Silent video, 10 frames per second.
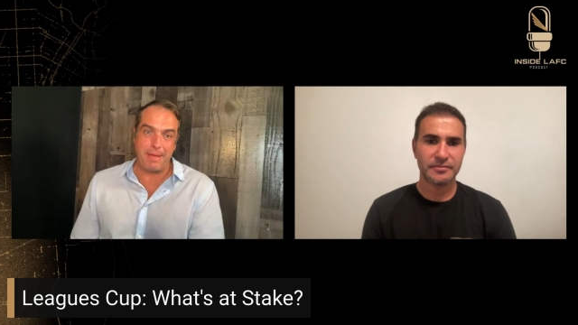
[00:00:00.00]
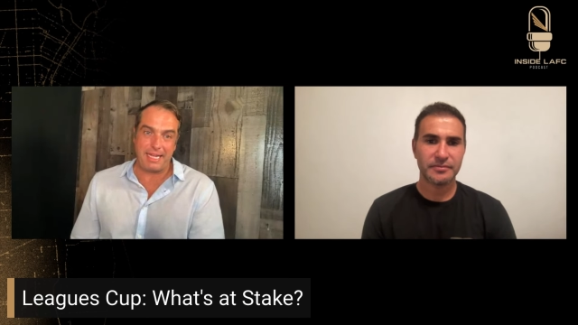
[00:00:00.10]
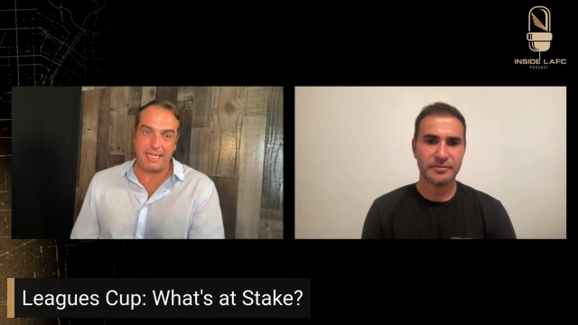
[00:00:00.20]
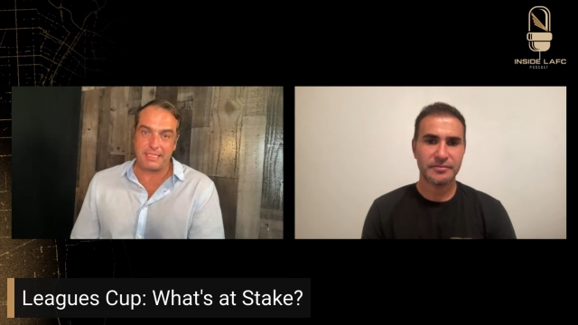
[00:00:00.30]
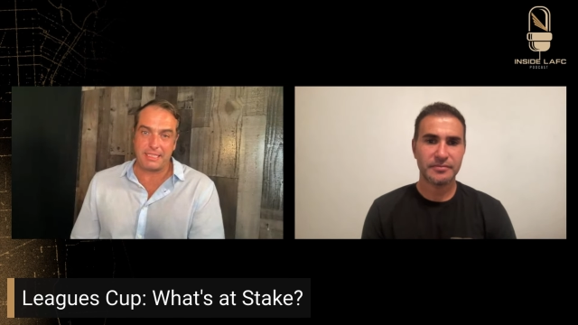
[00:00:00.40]

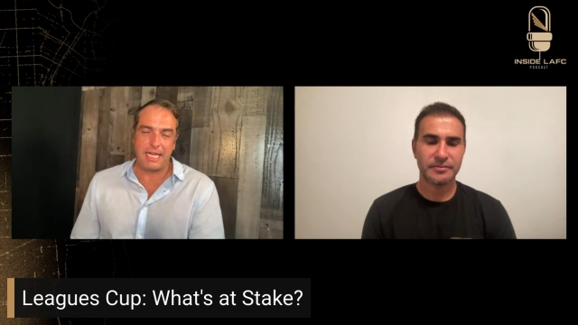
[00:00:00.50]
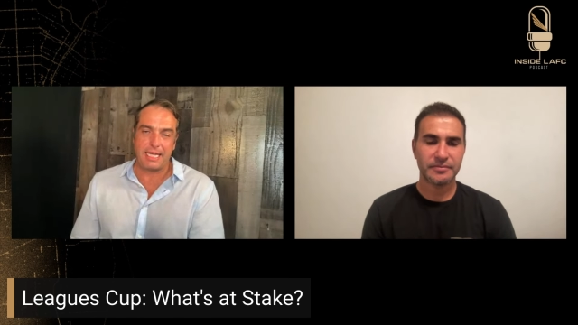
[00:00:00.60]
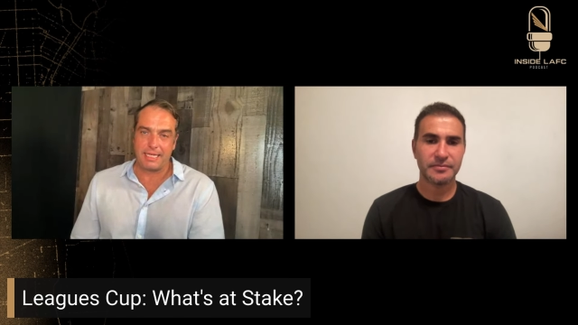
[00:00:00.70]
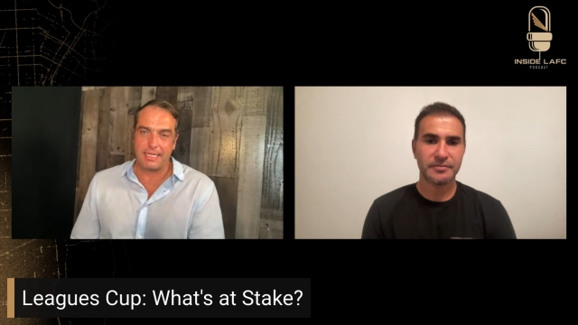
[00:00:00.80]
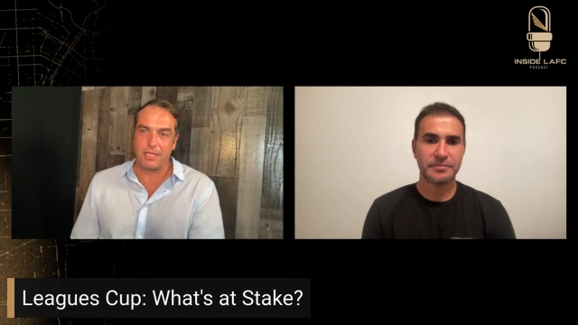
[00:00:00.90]
Speaker 1: X.
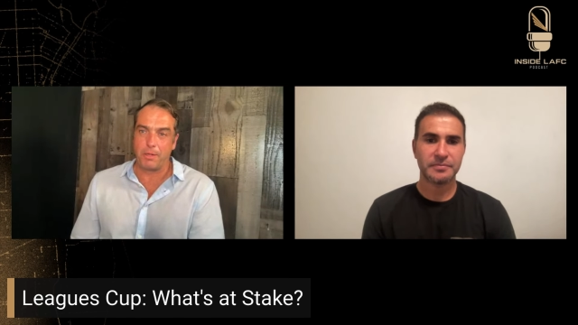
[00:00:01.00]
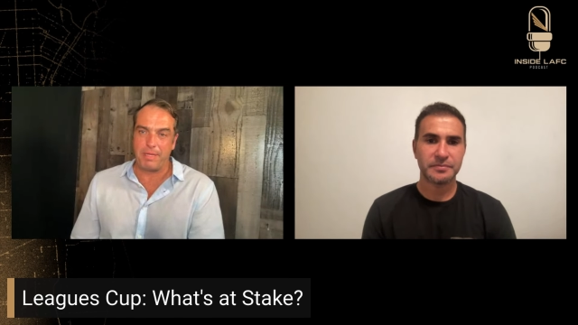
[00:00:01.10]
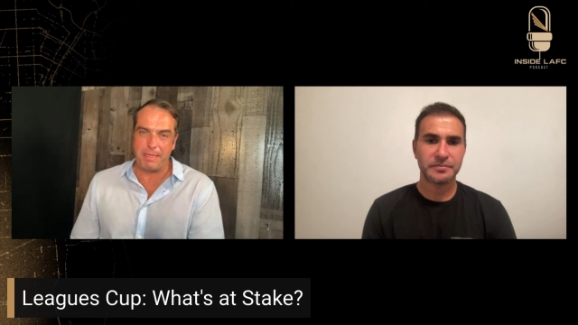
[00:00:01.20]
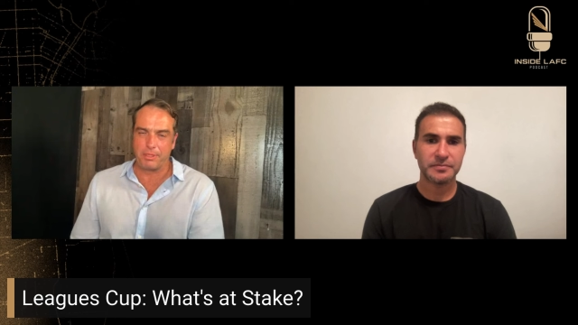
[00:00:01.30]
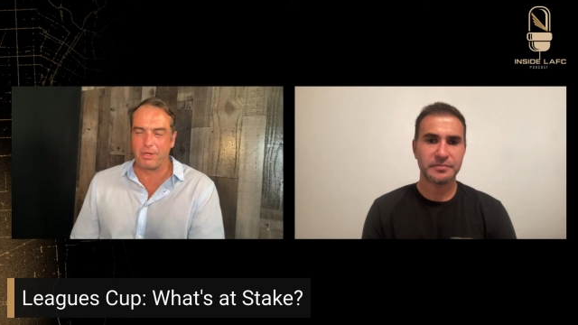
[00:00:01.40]
Uh, you know,
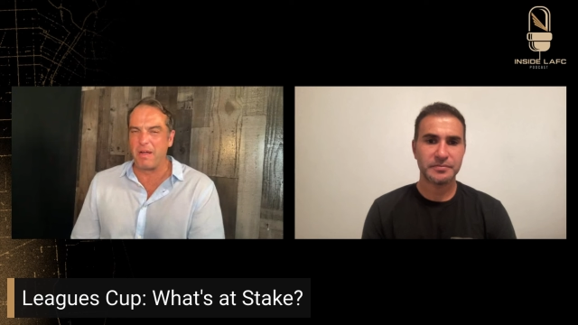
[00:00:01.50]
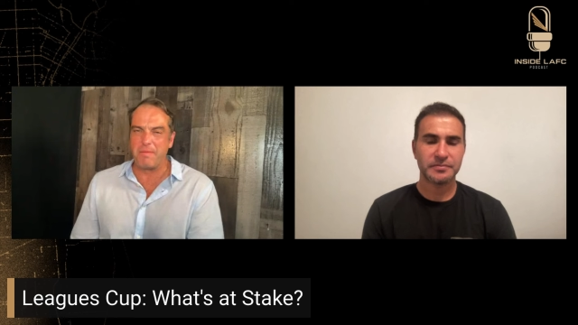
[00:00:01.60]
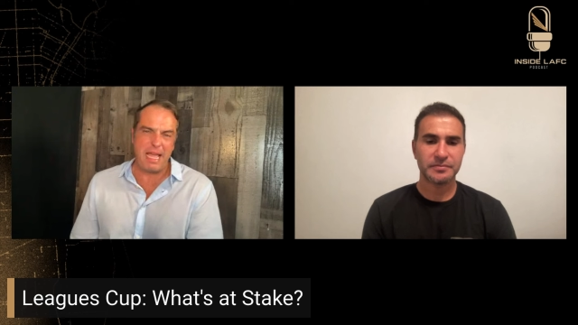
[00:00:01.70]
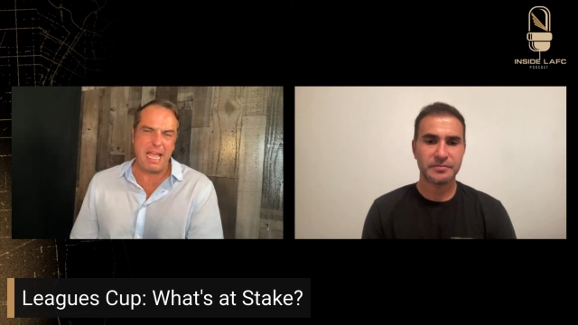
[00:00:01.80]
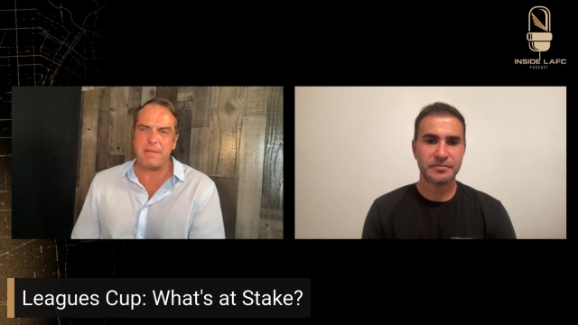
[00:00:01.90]
people are
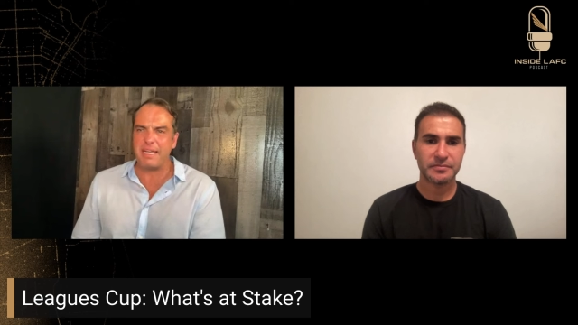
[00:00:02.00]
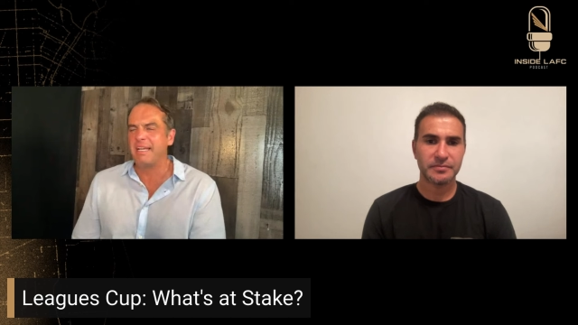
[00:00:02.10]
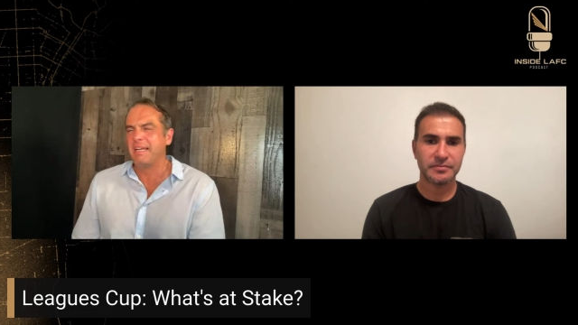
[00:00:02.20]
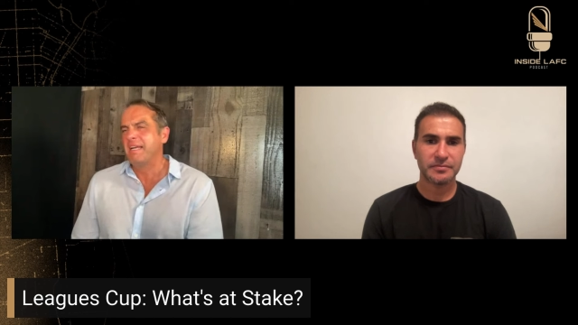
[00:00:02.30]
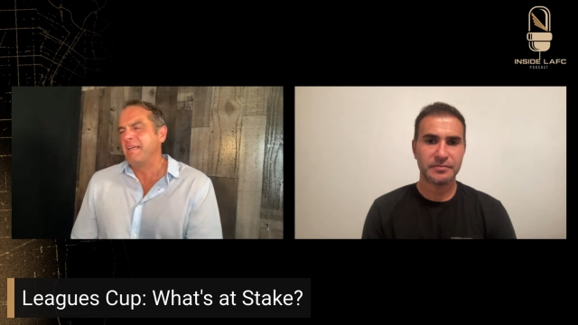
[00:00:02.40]
going,
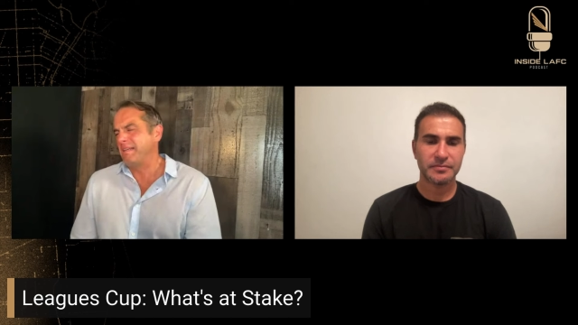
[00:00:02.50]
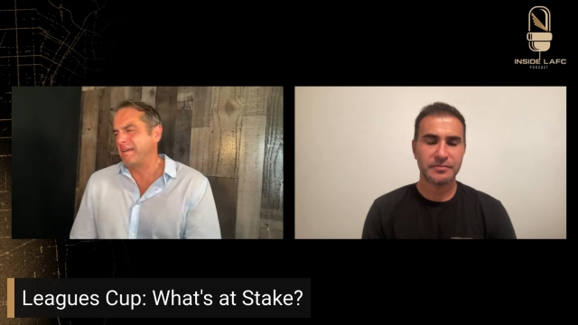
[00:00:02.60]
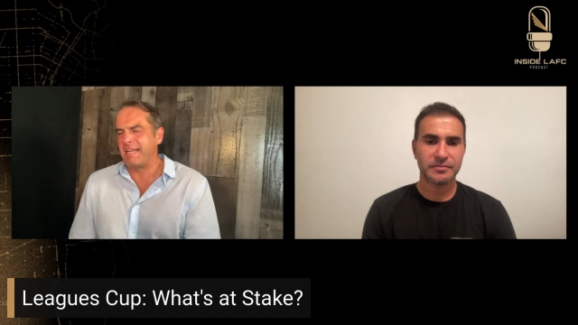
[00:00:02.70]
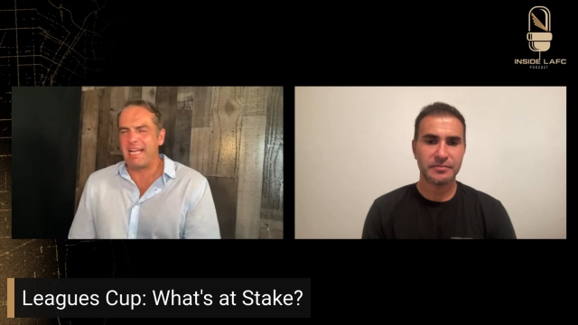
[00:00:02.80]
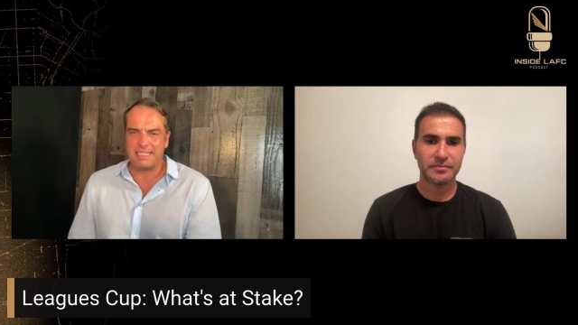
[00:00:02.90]
maybe, you know,
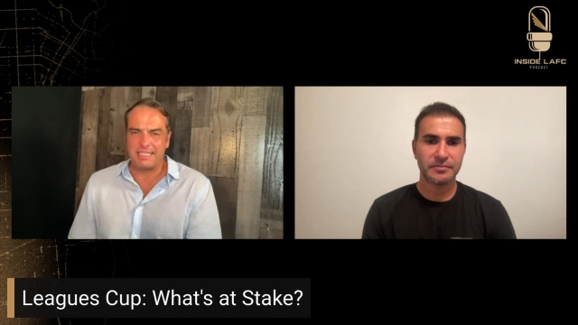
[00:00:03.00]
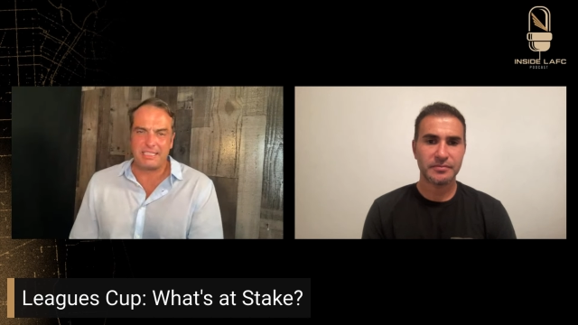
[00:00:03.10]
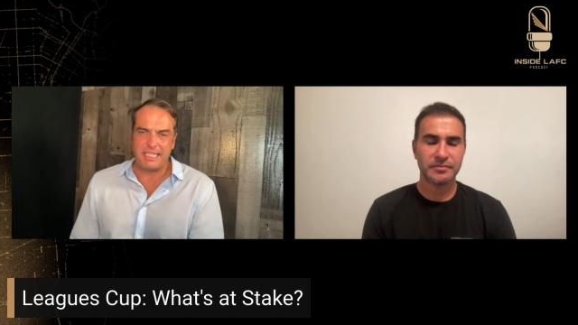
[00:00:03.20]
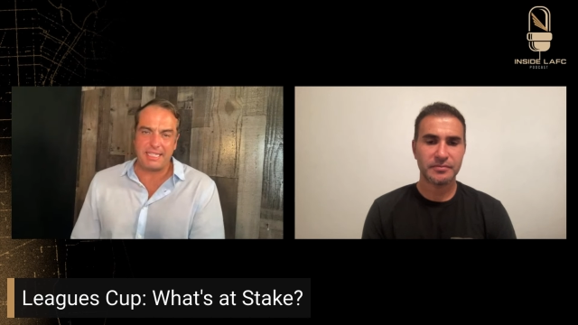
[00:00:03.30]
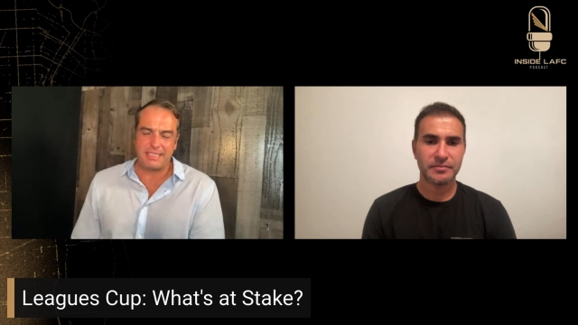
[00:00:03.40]
they had the
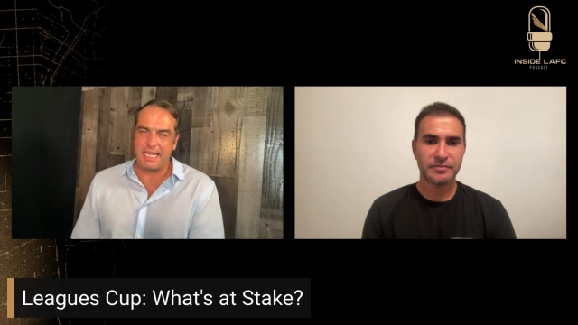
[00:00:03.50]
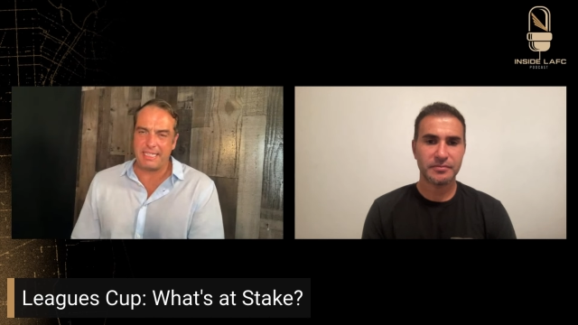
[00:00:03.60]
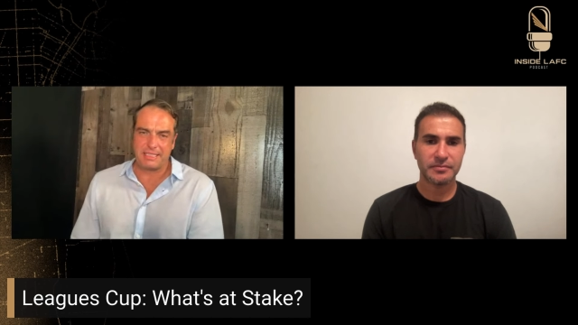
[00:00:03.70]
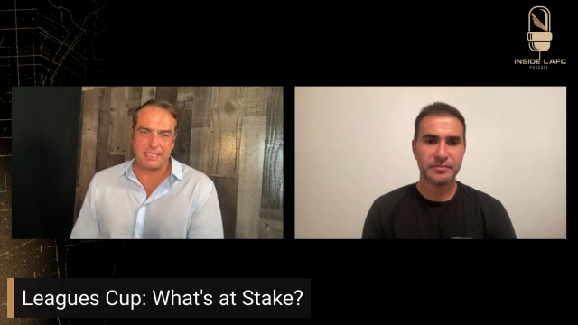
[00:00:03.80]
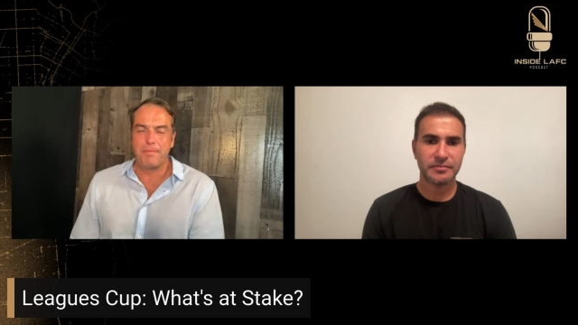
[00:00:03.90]
stakes
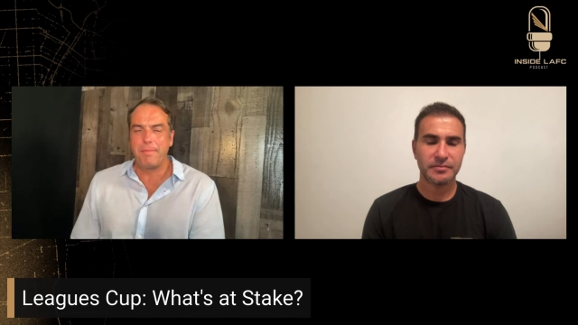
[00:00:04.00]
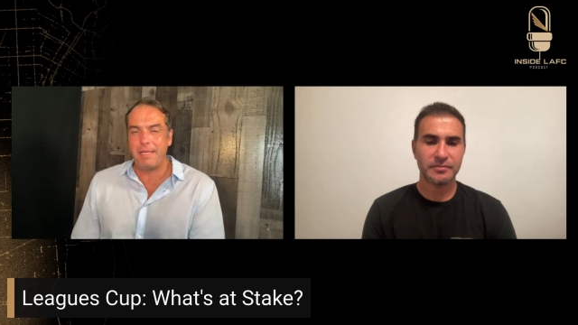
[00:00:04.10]
against them.